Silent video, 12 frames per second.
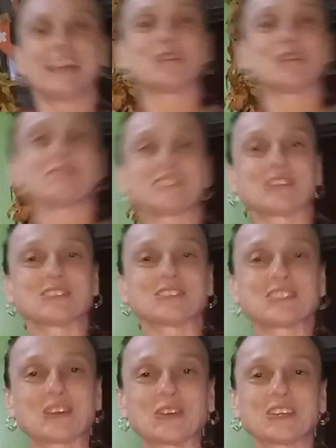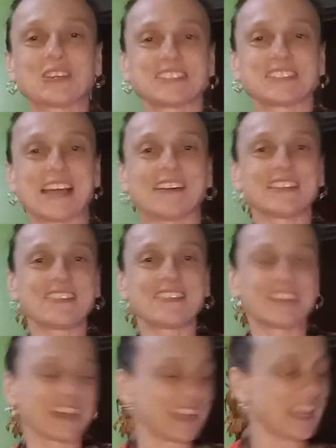Now my salsa is all cooked down and
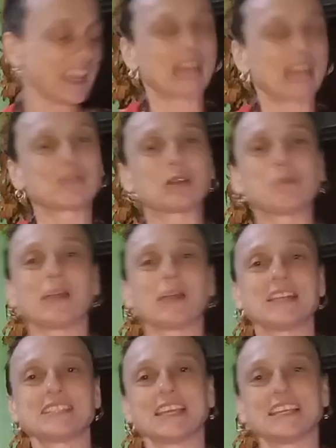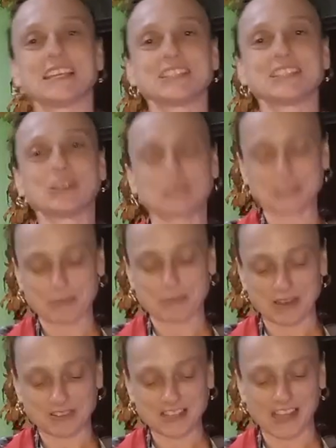thick, and I'm going to place it into some
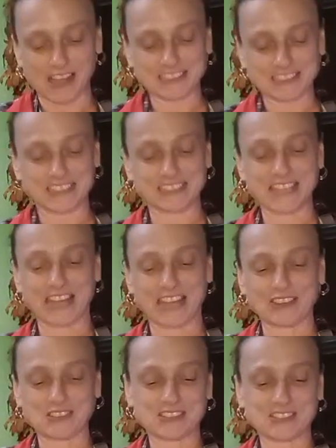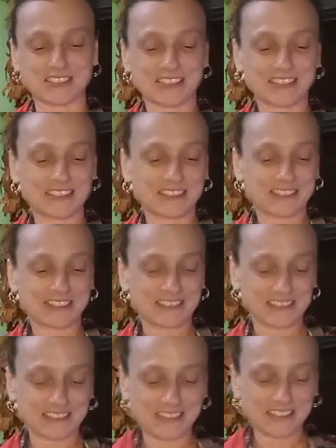airtight containers.
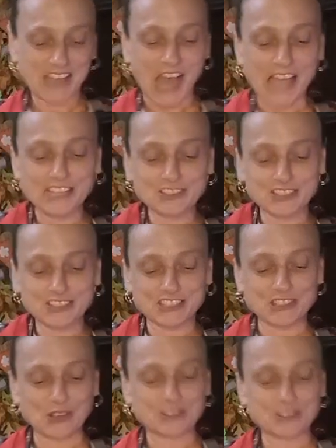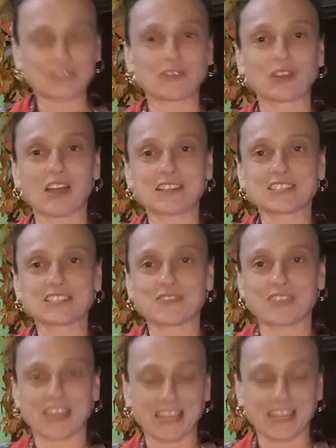I use this salsa for lots
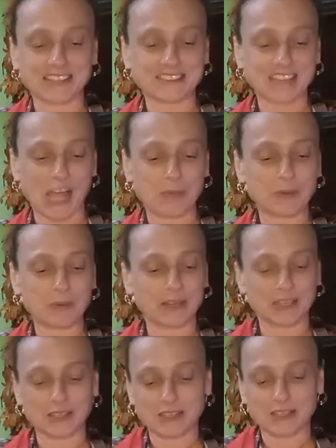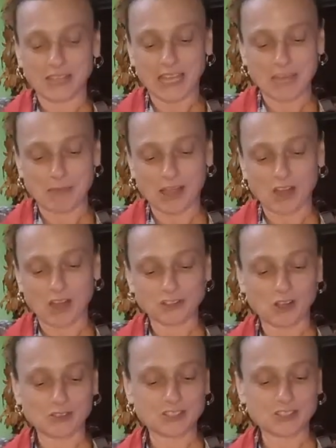of things. I put it in my hot
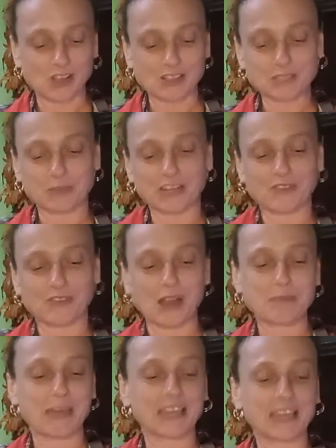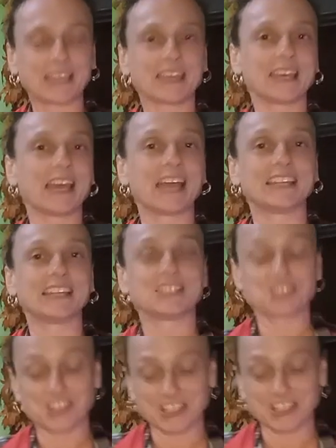dog sauce whenever I make it, and
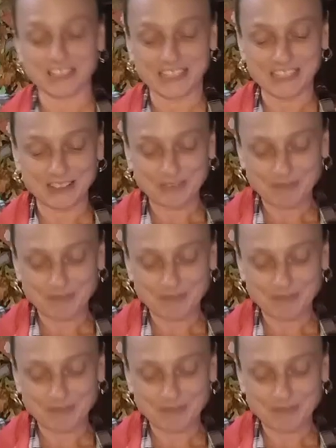in chili.